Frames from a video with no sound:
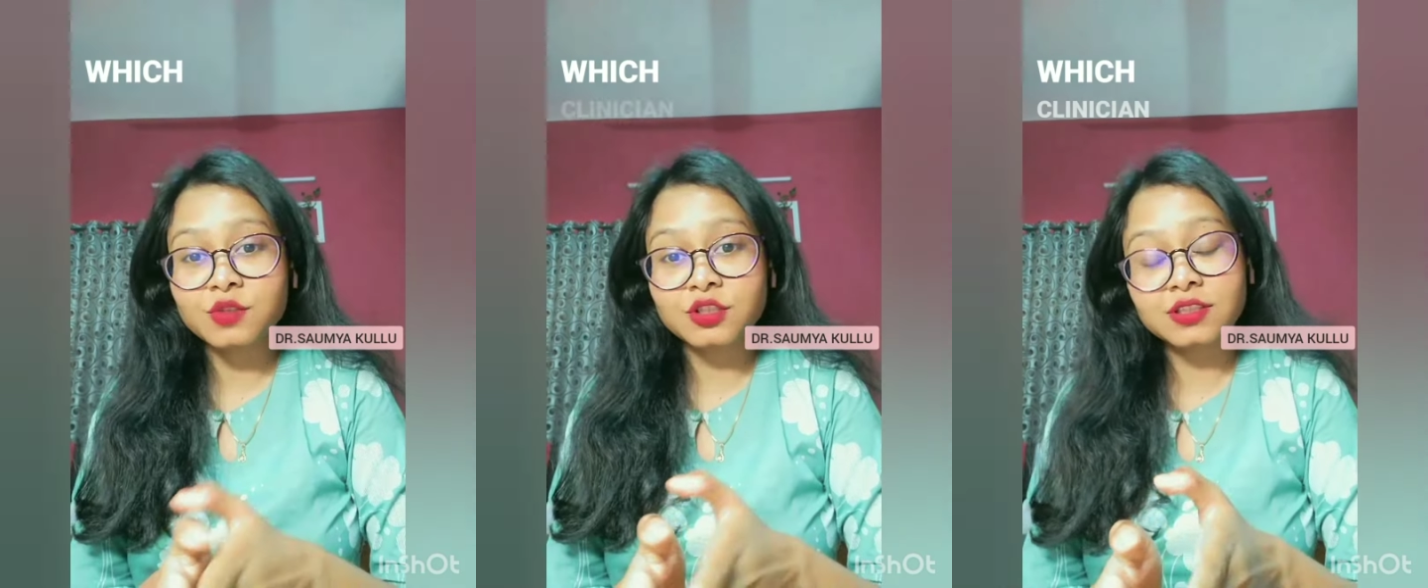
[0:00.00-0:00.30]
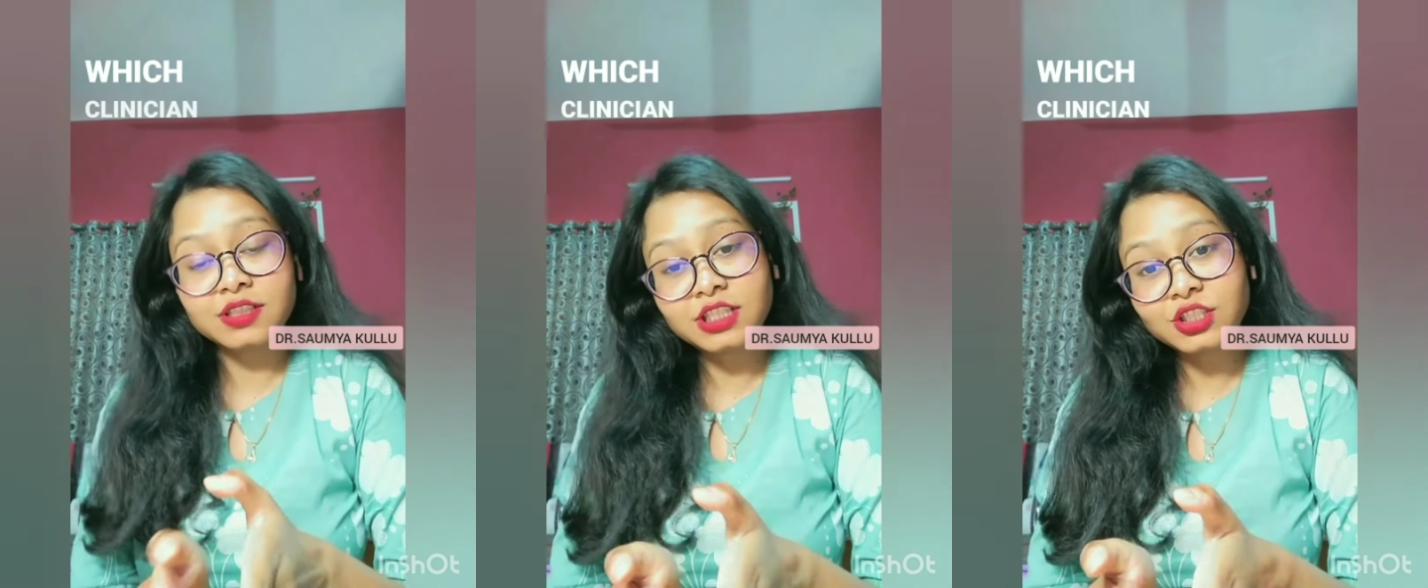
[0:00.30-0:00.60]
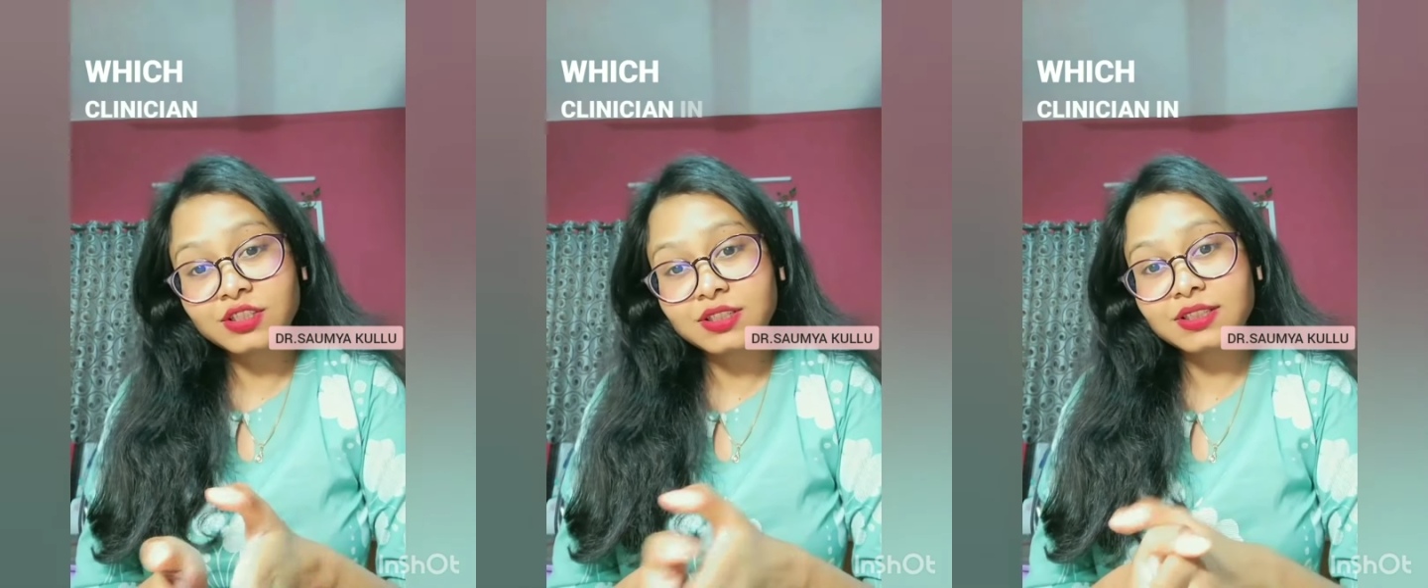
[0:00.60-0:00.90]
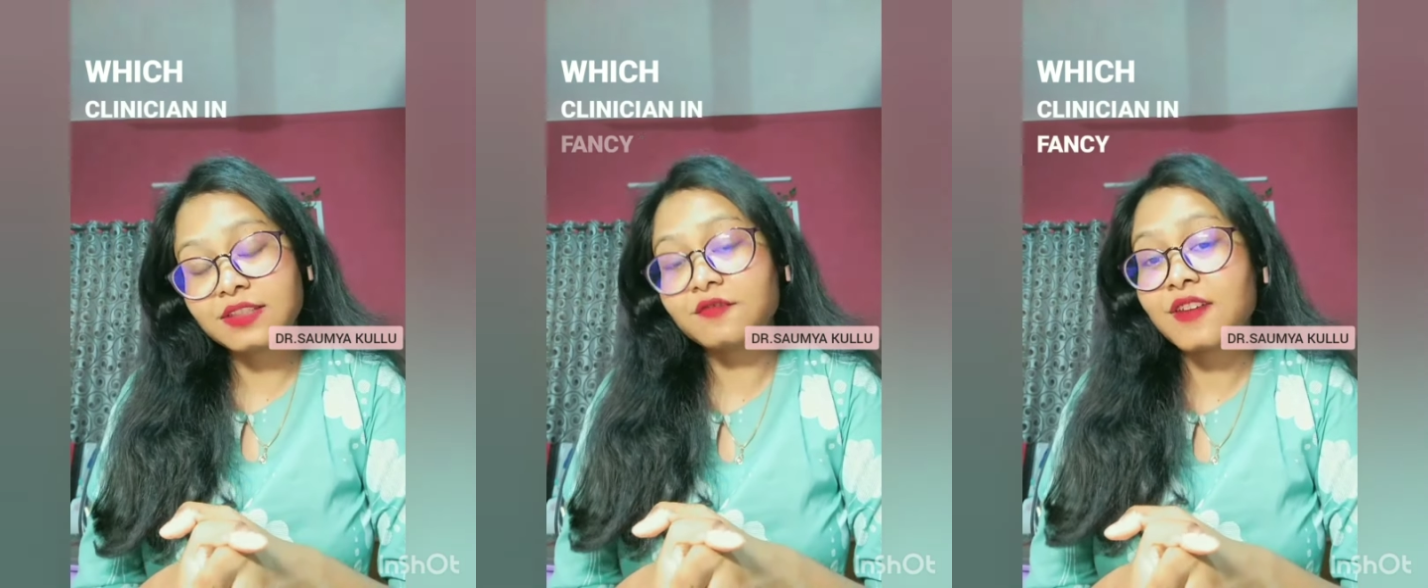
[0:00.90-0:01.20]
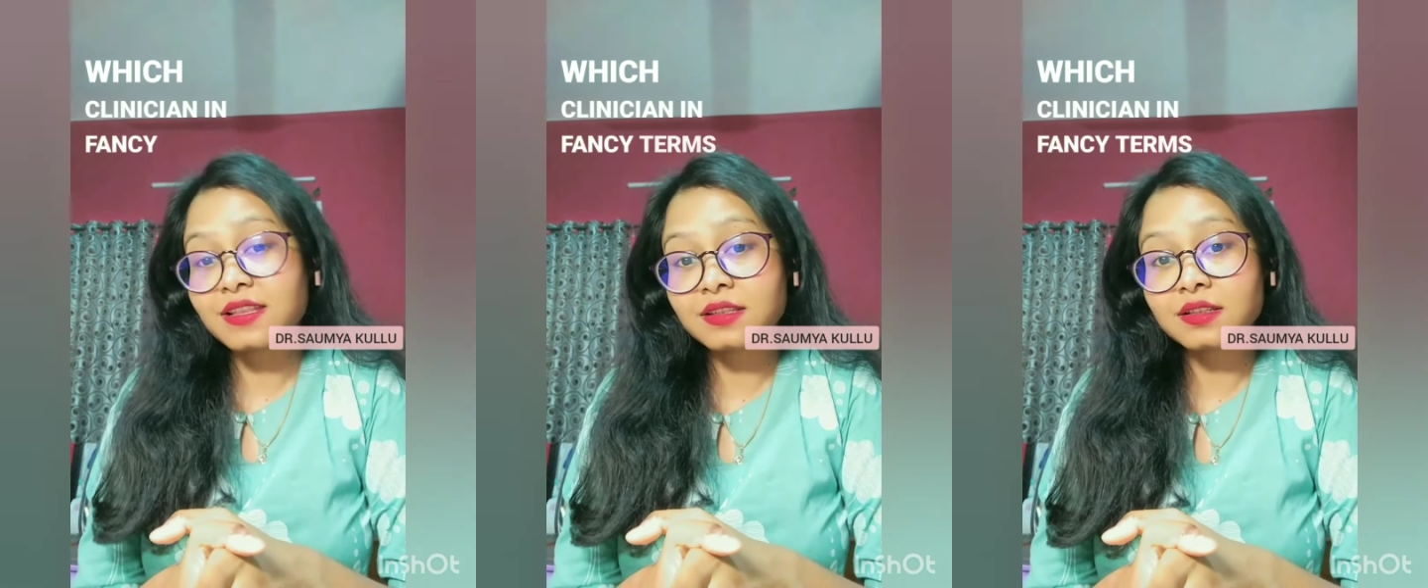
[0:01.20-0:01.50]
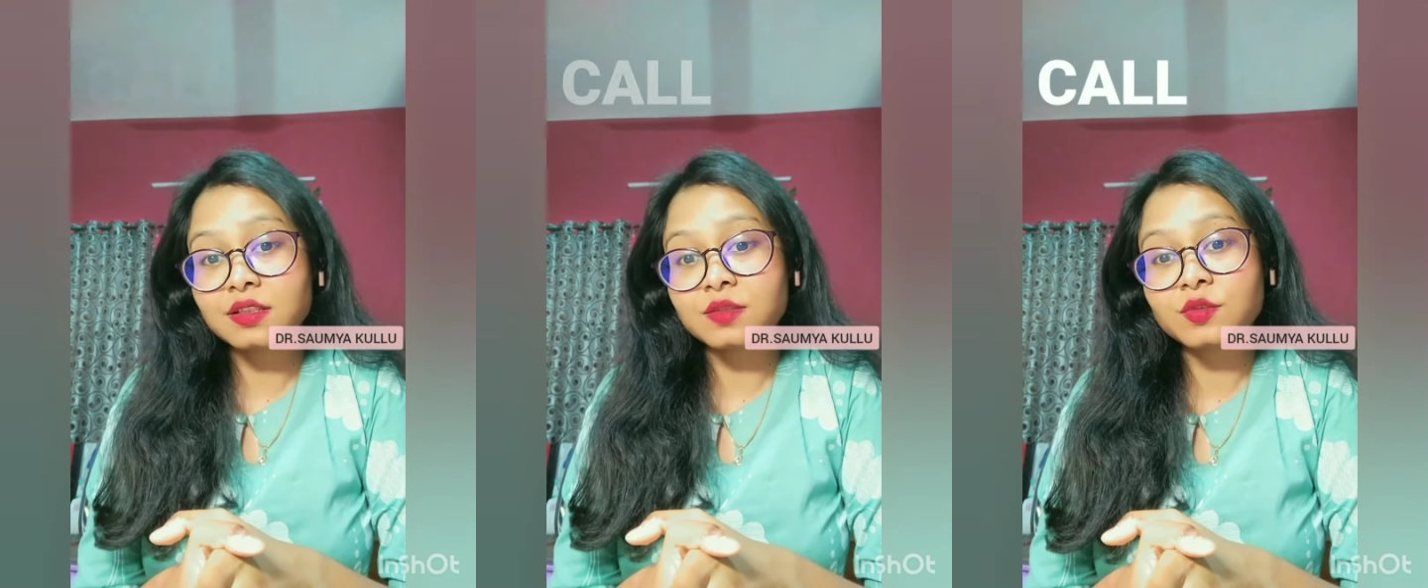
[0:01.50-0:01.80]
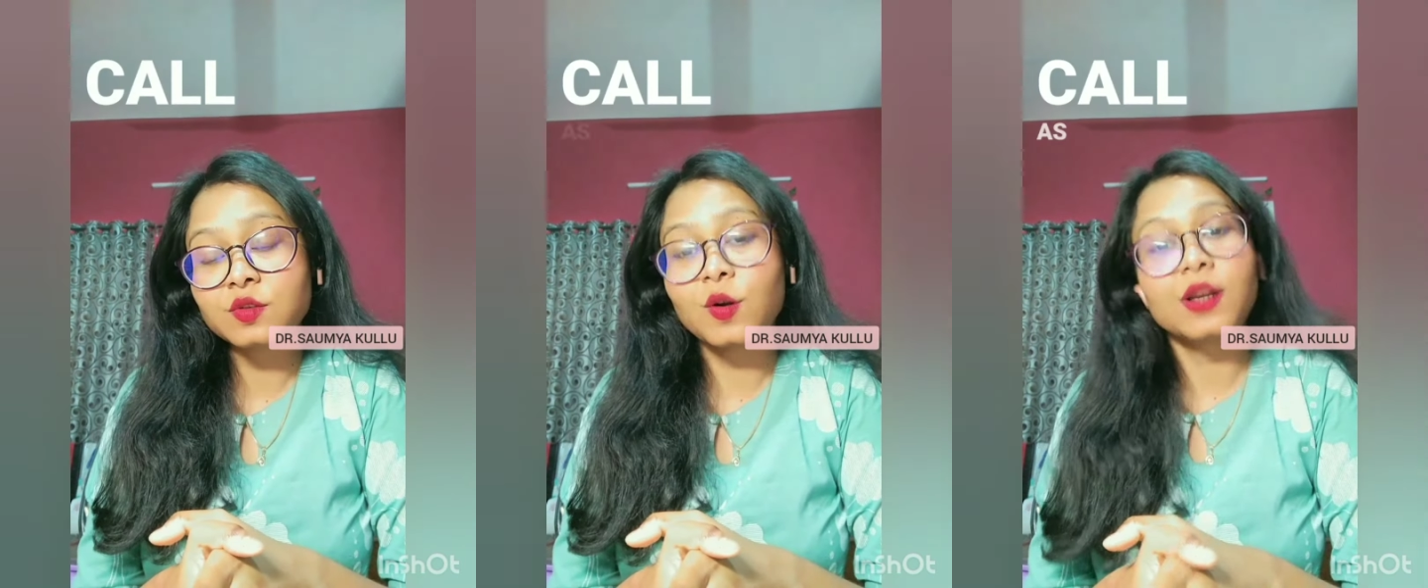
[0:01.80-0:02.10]
which clinician in fancy
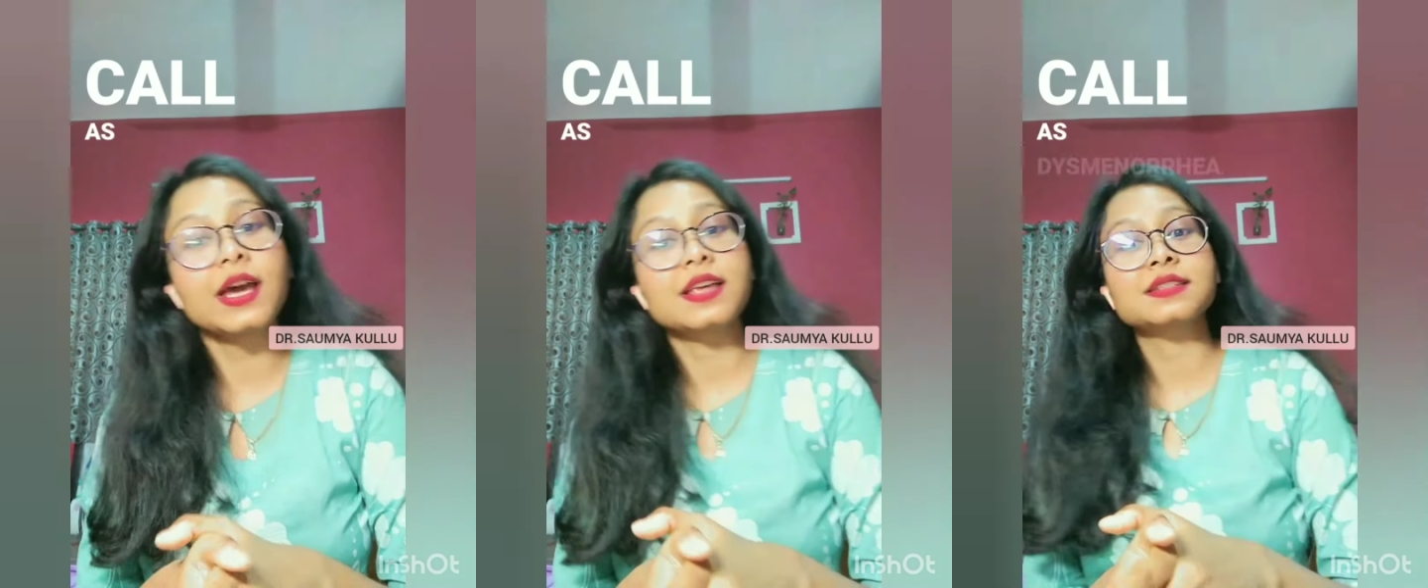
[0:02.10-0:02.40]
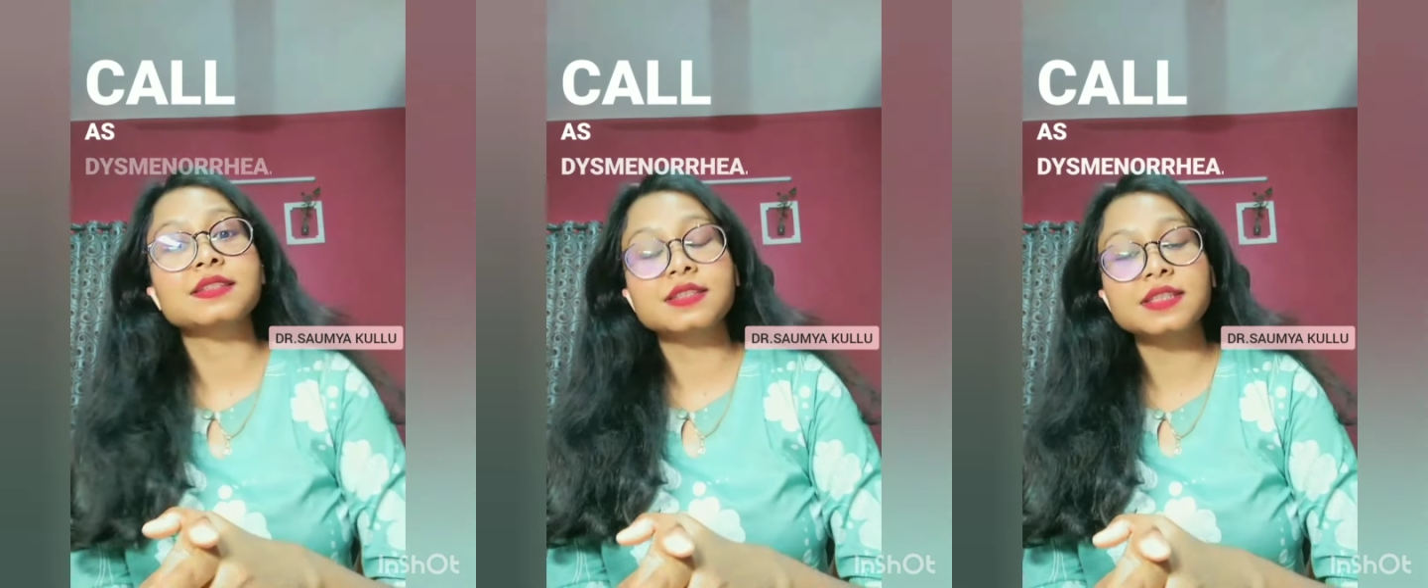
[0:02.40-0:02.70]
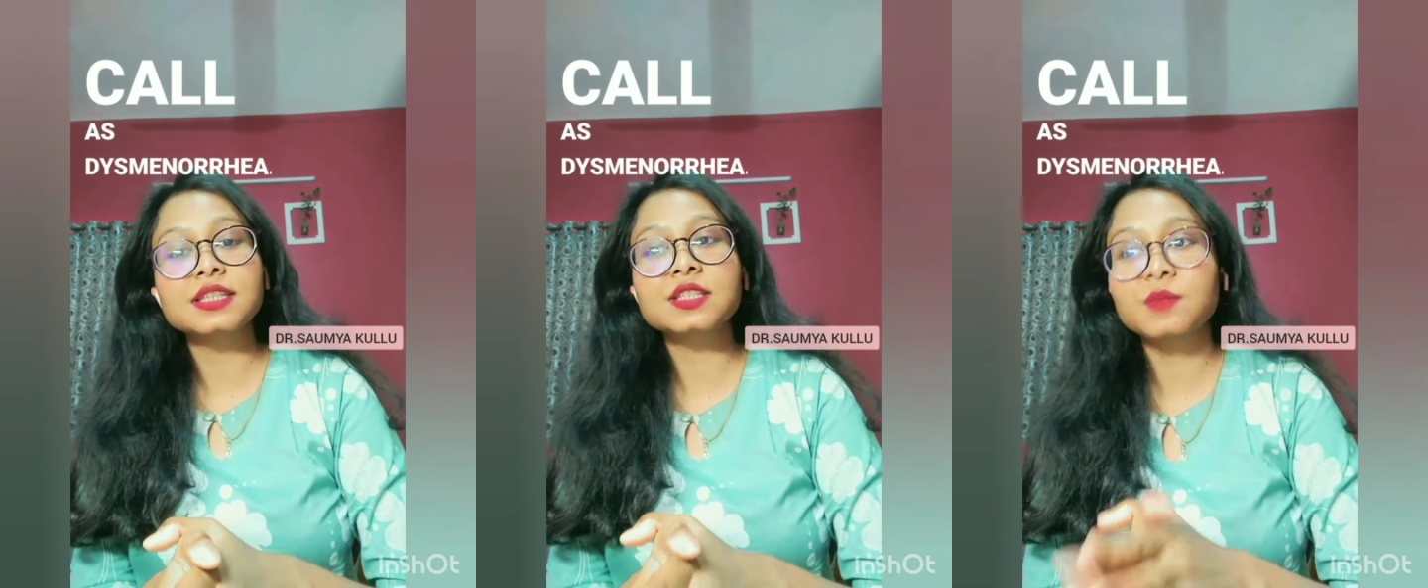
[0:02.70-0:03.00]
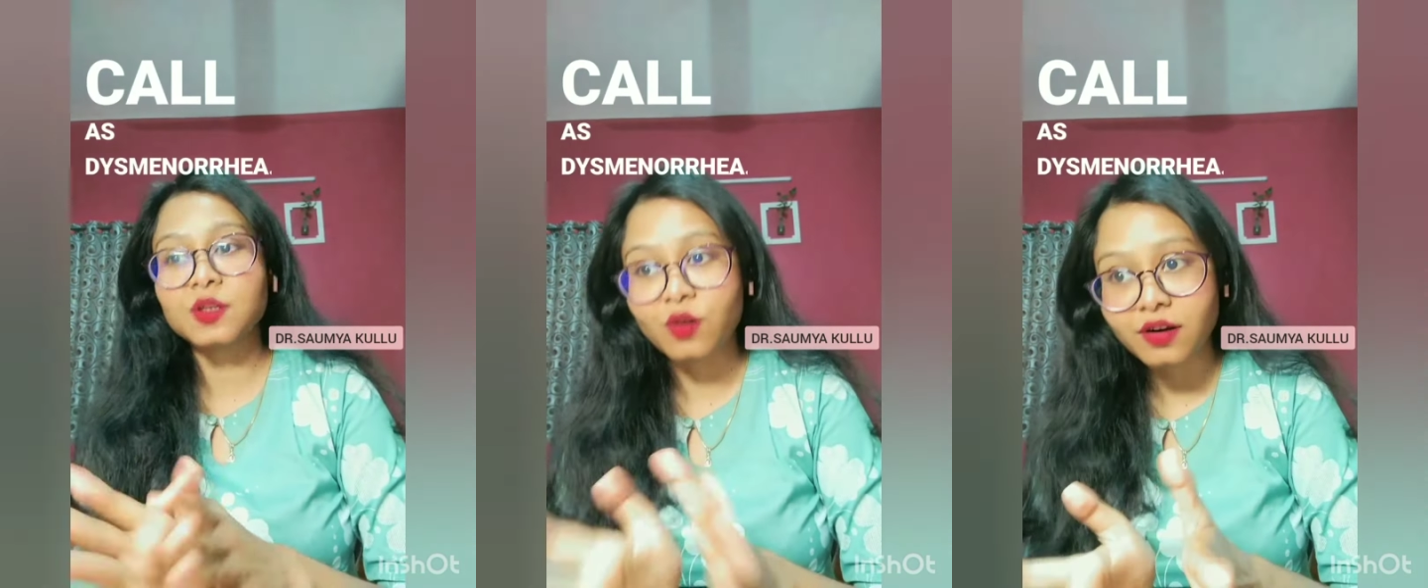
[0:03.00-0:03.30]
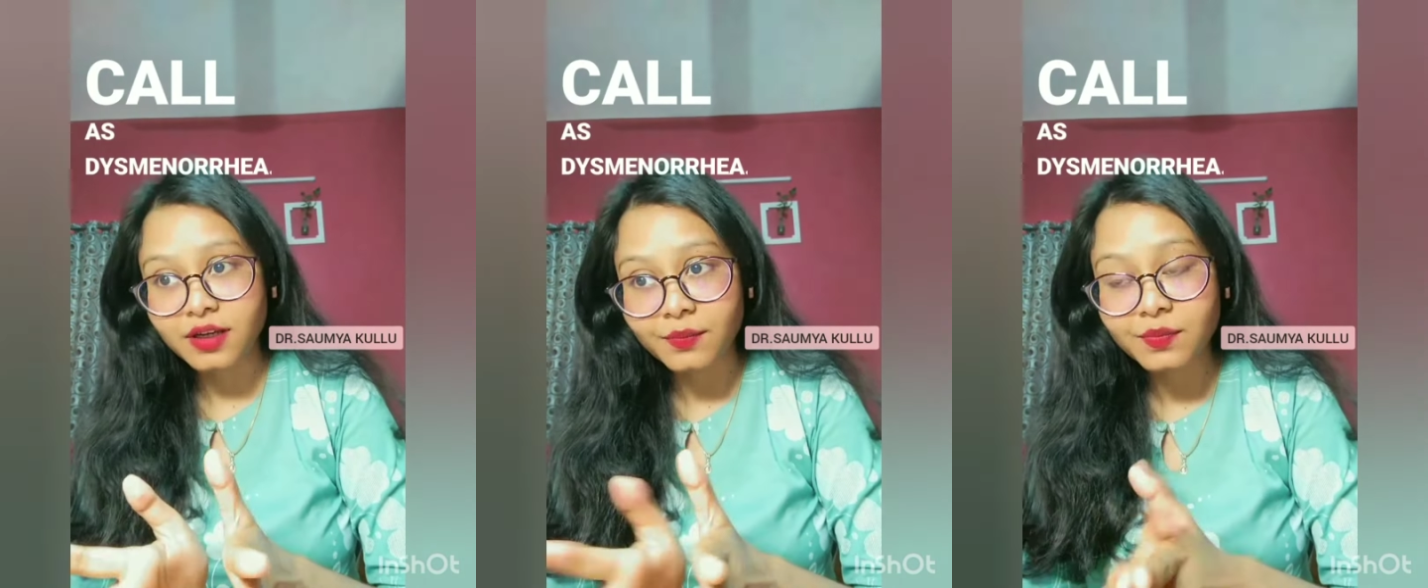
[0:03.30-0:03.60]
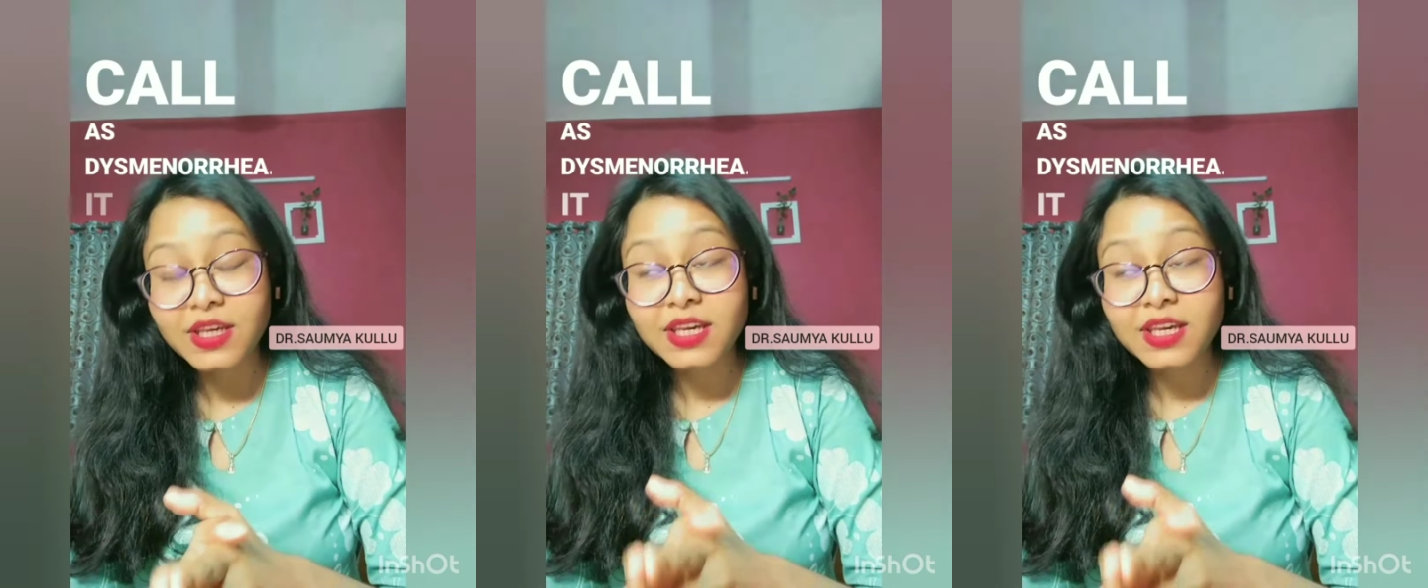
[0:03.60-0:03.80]
terms called as dysmenorrhea.